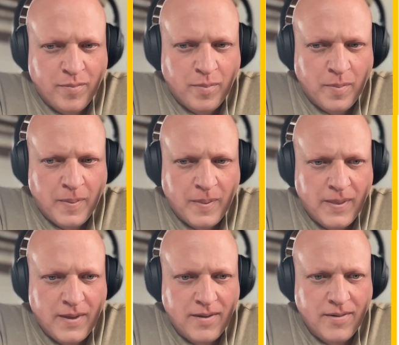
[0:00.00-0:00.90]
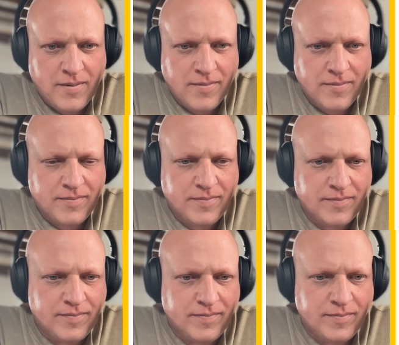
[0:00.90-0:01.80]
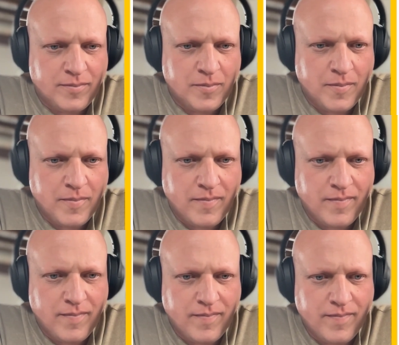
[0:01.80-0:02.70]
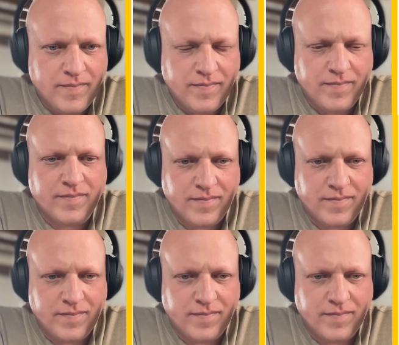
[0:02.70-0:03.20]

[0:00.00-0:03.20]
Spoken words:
This person isn't speaking.